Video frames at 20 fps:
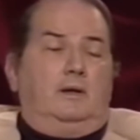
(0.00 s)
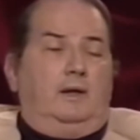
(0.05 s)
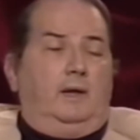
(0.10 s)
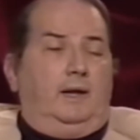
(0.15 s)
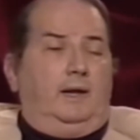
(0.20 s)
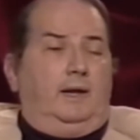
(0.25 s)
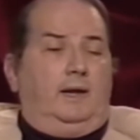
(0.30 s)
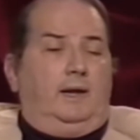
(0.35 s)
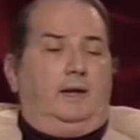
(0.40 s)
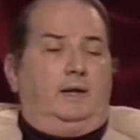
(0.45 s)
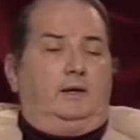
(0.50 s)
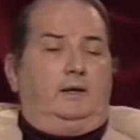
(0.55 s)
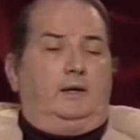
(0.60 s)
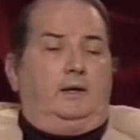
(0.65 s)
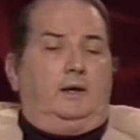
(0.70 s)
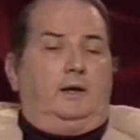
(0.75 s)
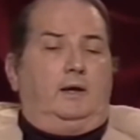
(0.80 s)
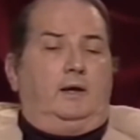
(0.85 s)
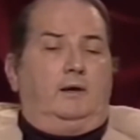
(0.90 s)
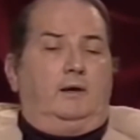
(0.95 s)

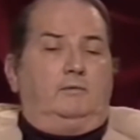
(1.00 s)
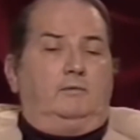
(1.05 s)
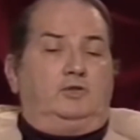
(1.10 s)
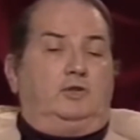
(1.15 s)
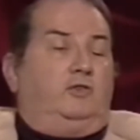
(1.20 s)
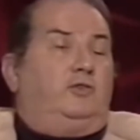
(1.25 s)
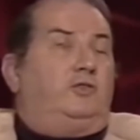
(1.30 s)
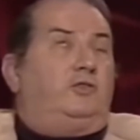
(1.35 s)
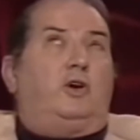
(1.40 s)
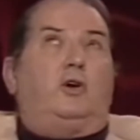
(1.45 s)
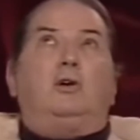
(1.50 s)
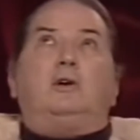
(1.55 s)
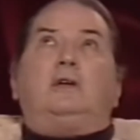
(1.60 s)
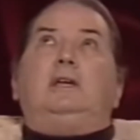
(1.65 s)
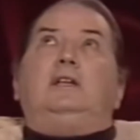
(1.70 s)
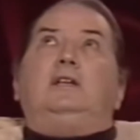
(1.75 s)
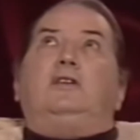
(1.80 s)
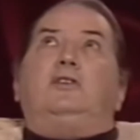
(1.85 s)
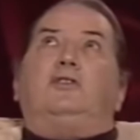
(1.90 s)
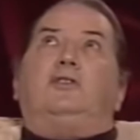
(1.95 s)
And she's
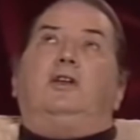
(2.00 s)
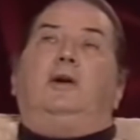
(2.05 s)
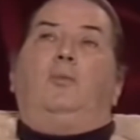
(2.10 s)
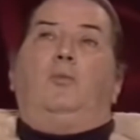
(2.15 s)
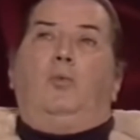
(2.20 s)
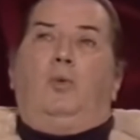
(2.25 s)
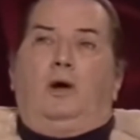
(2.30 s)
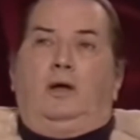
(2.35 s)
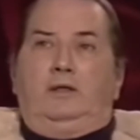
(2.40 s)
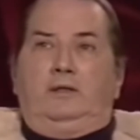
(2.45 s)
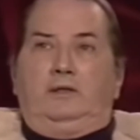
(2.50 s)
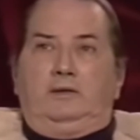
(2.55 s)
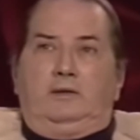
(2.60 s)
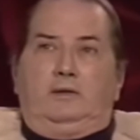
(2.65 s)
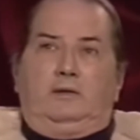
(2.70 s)
talking to someone,